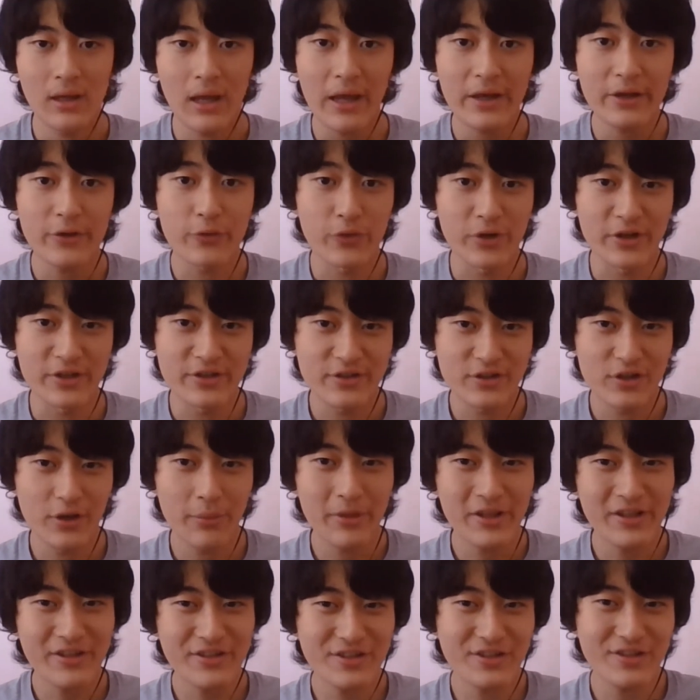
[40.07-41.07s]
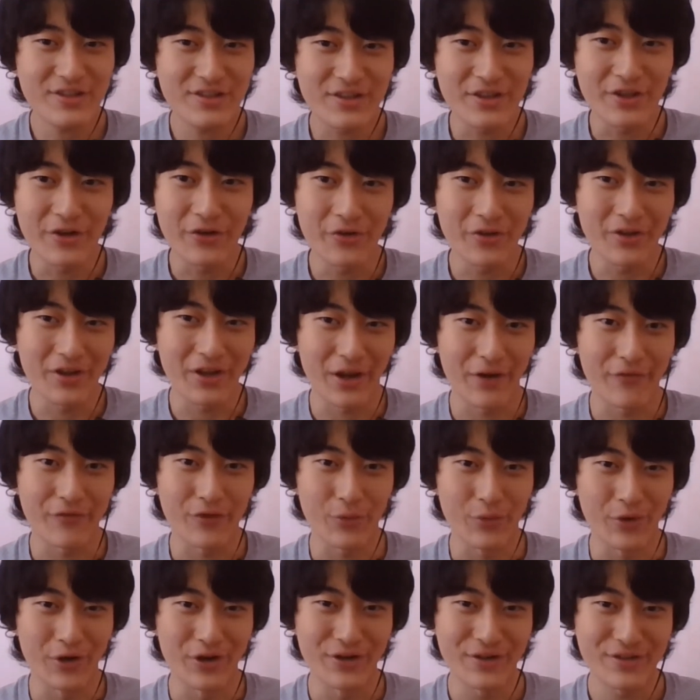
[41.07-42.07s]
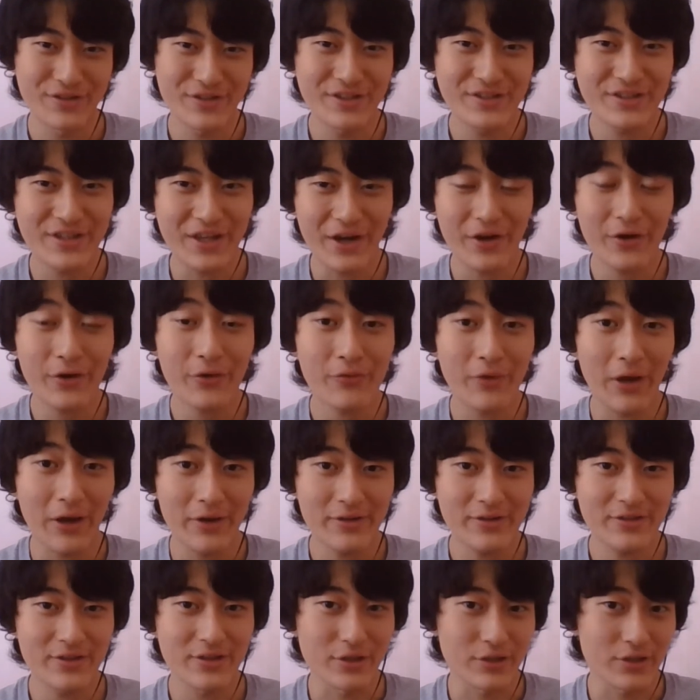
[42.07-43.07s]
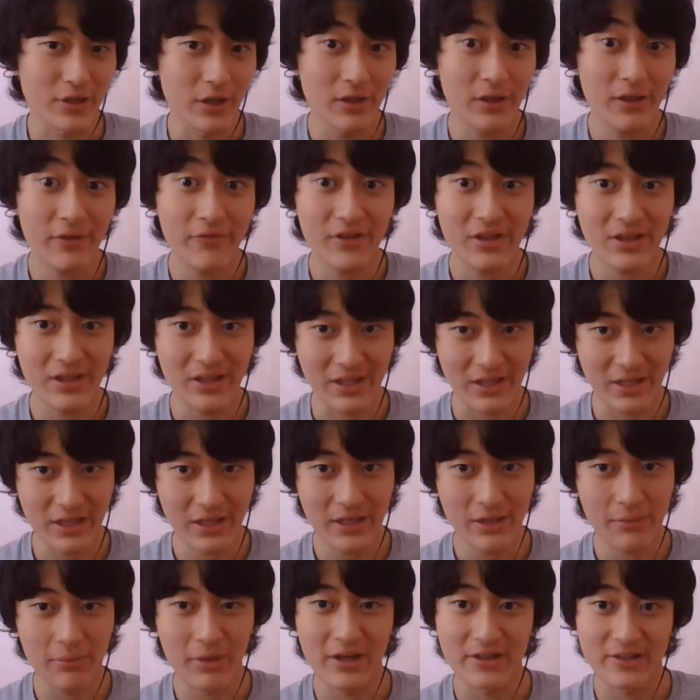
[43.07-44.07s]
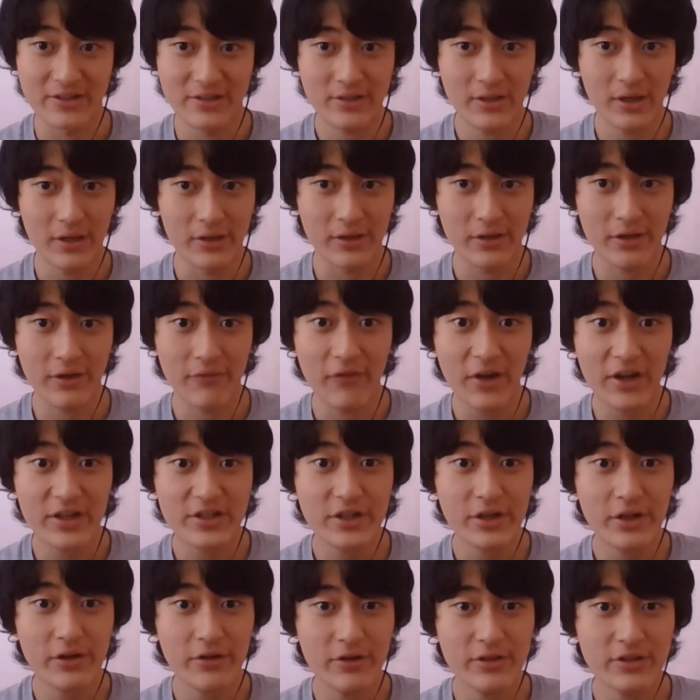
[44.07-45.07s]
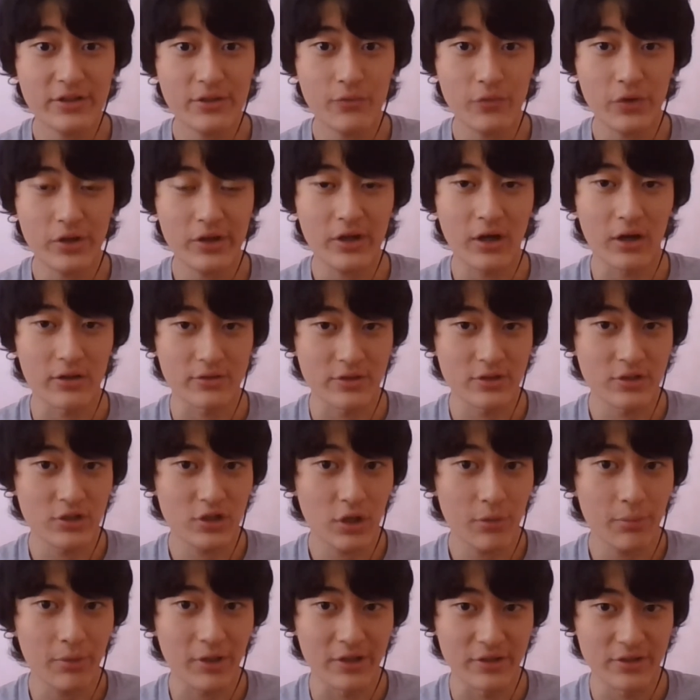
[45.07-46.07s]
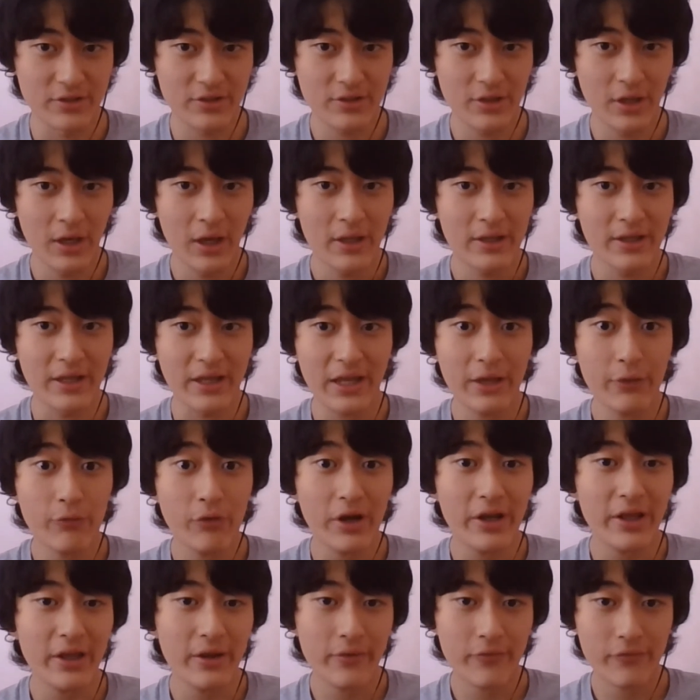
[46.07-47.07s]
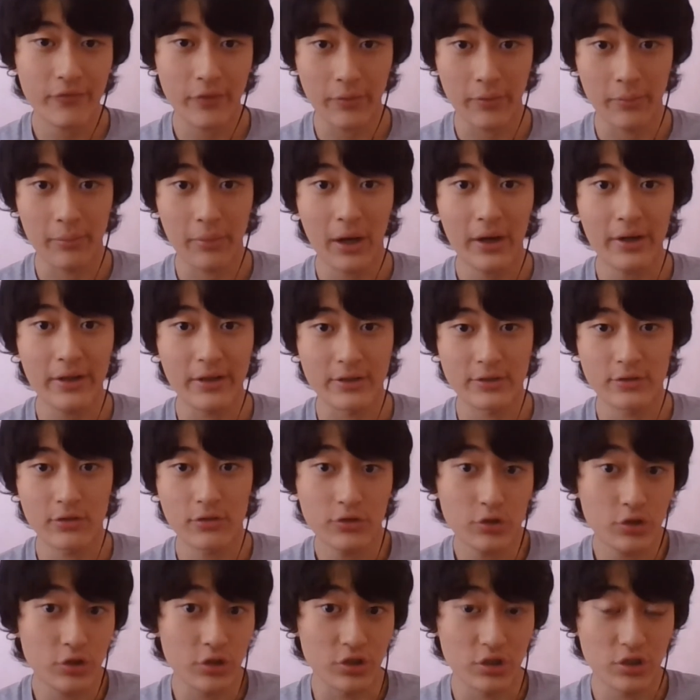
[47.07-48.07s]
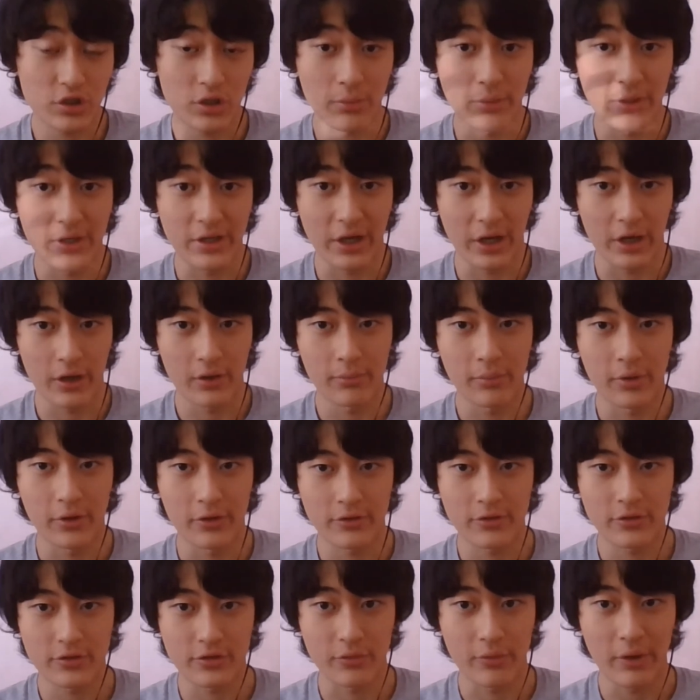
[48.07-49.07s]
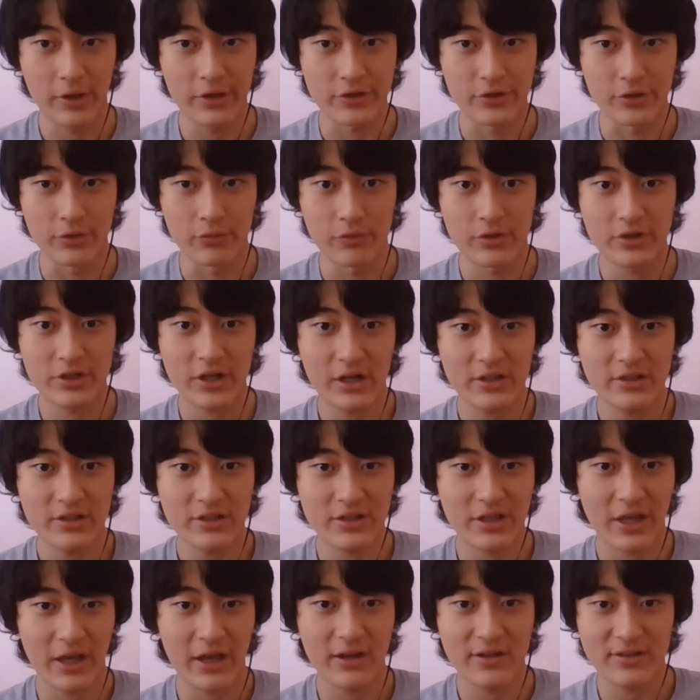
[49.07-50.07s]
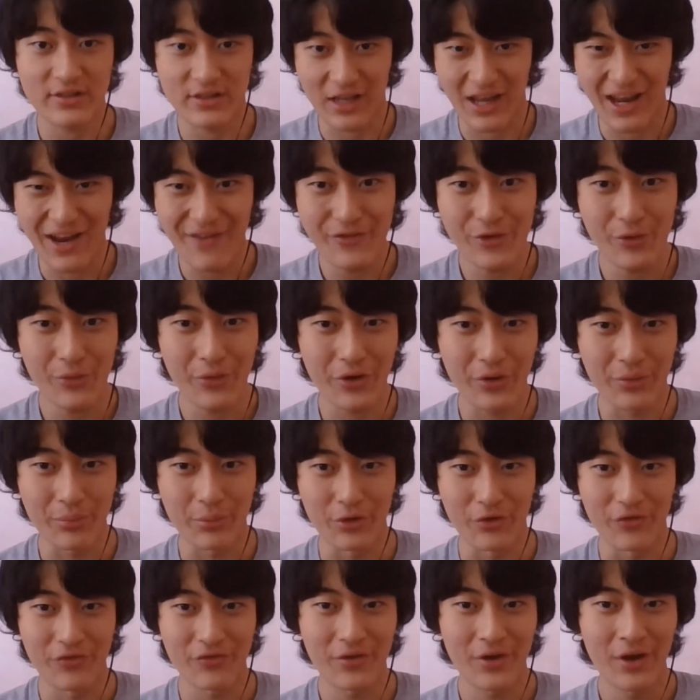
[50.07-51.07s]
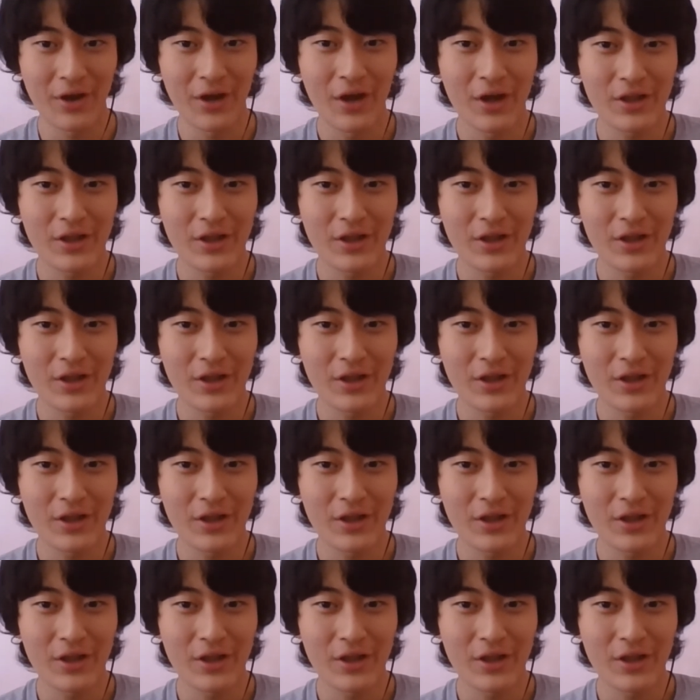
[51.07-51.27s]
Anyways, turbulence is literally everywhere. Since the air around us is unevenly heated by the sun, convection currents and wind causes turbulence. The heat radiating from your body is also disturbing the air particles around you, which causes chaos everywhere you move.